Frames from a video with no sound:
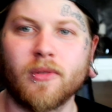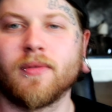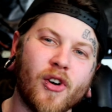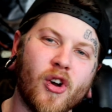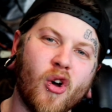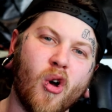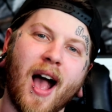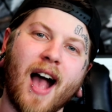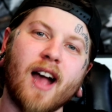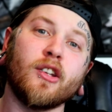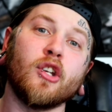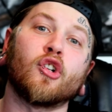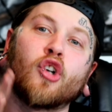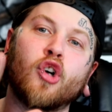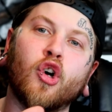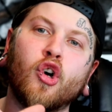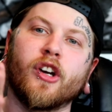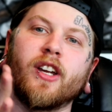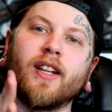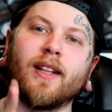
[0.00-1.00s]
I don't know how you
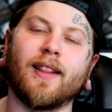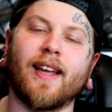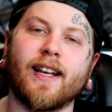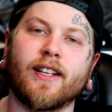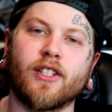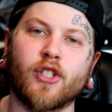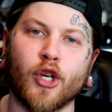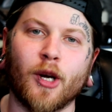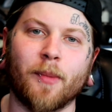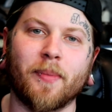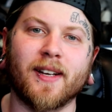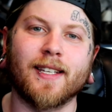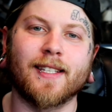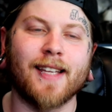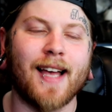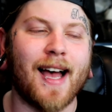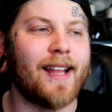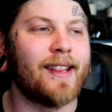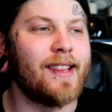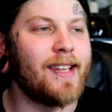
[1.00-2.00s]
couldn't like
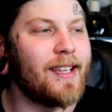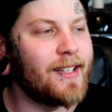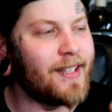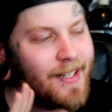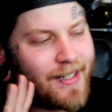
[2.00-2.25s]
SerpaDesign.